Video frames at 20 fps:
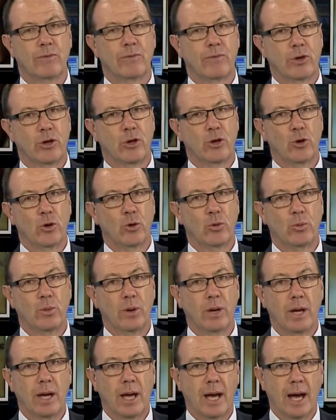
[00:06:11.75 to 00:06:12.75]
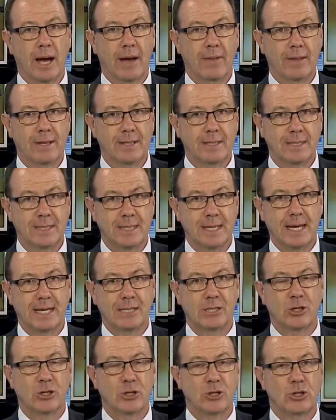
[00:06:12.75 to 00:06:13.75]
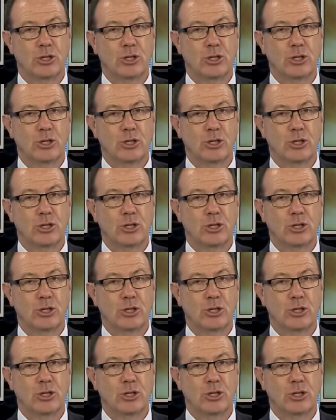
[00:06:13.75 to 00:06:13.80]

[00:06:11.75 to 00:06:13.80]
and this is the execution that Cube